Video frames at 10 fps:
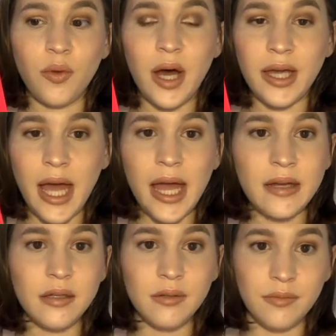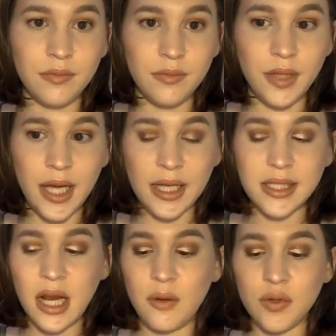Again, like I
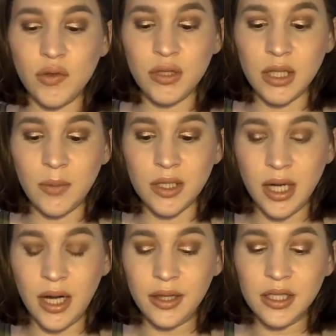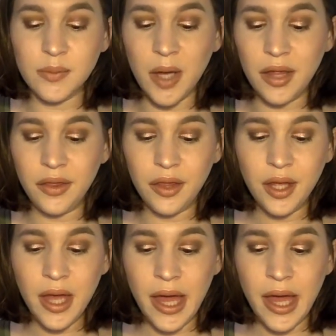said, I was using them a ton this month.